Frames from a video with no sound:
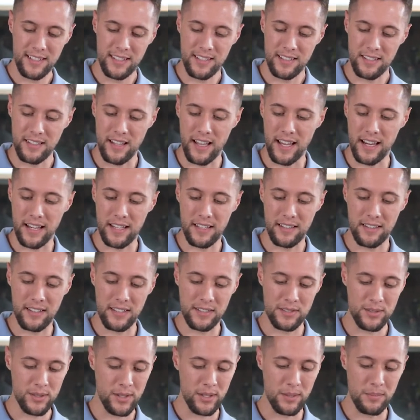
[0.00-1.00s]
Like
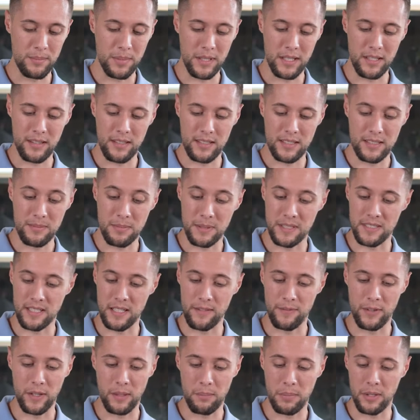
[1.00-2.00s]
this could be the
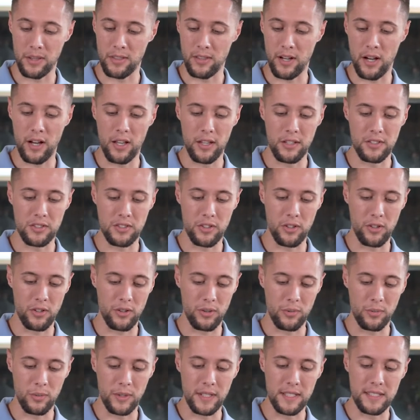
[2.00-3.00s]
specific pathology or
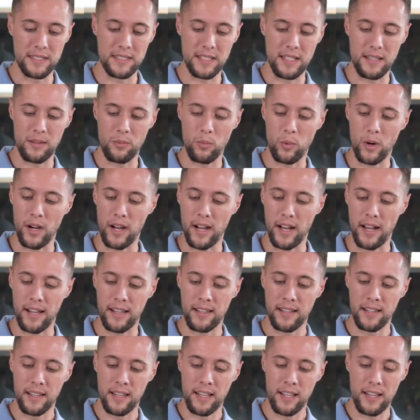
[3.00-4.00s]
the reason why
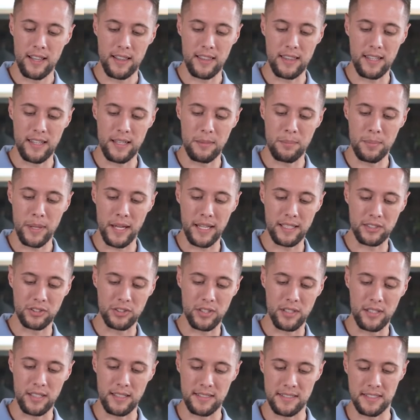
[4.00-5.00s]
the
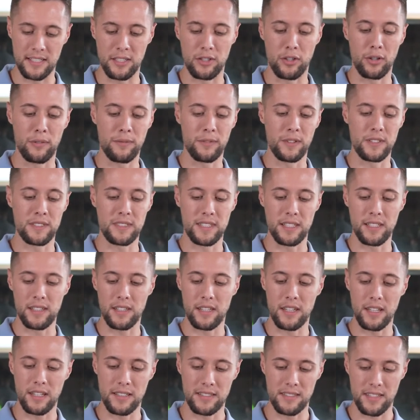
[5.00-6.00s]
patient is in your
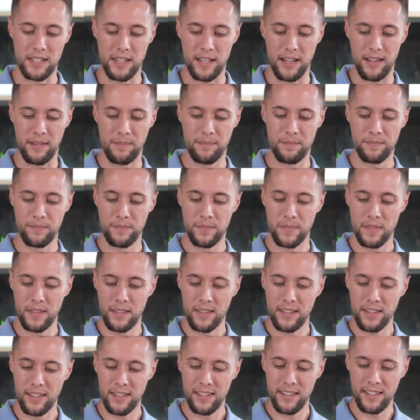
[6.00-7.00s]
facility today.
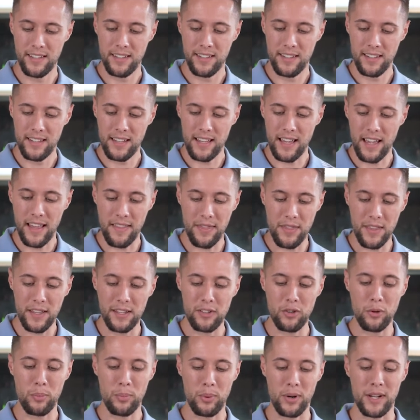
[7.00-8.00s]
And
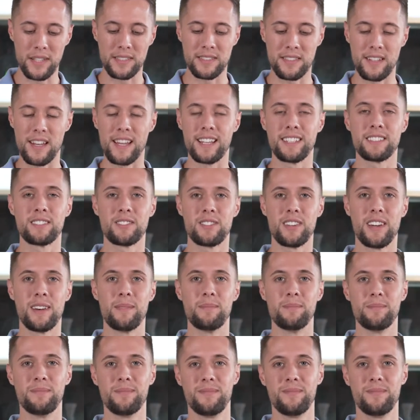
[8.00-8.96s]
then you press next step.